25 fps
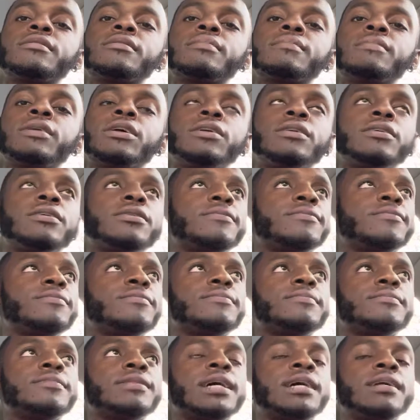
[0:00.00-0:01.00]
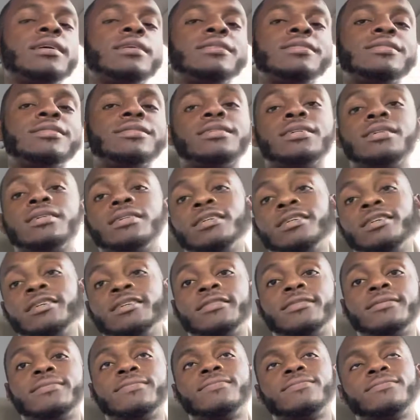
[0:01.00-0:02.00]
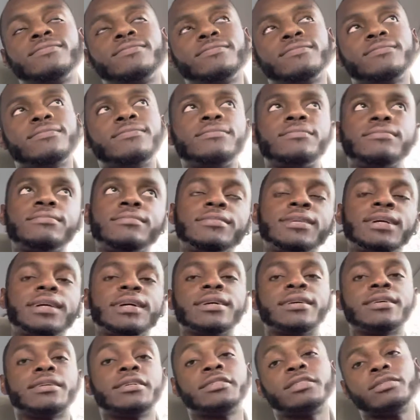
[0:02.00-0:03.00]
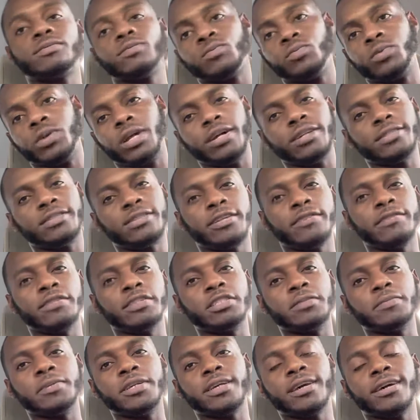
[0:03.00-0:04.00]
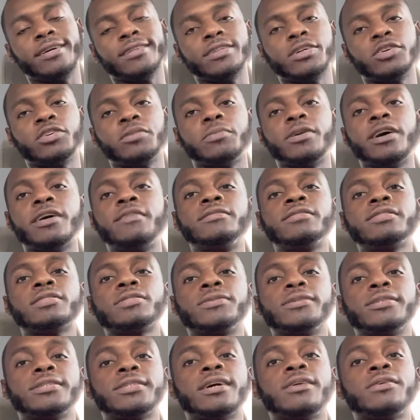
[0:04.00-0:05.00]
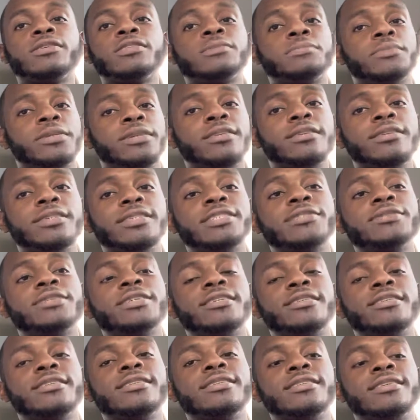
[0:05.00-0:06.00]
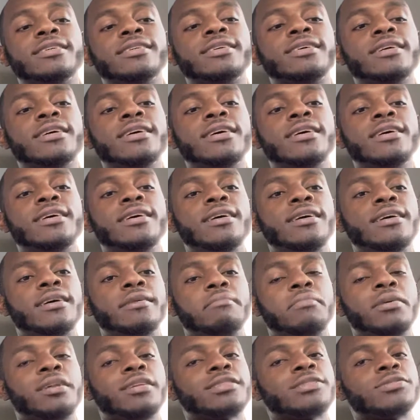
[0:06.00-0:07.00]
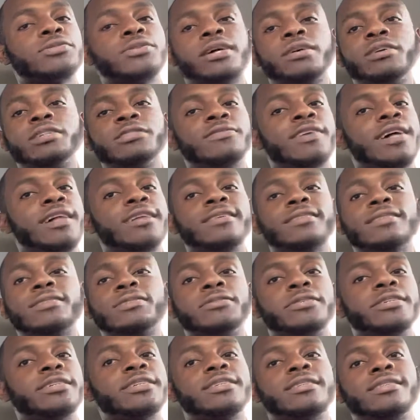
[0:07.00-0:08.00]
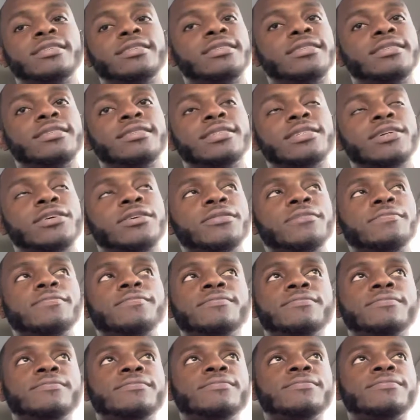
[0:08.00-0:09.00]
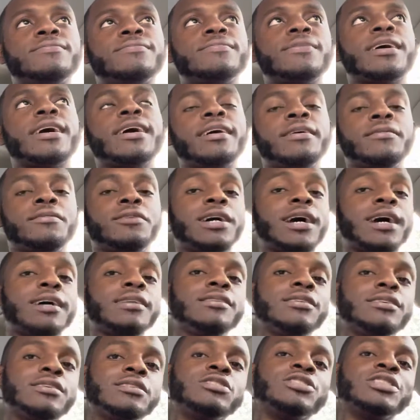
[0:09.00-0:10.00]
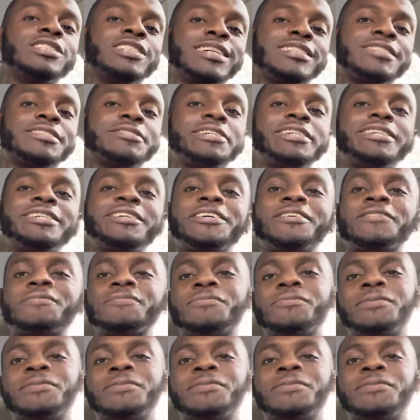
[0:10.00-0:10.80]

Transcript: But you know, that instantly, like, because when I used to live in Jamaica, I used to go to private school, so I was a pretty good student. Middle school, I was valedictorian, so I had good trajectory, you know.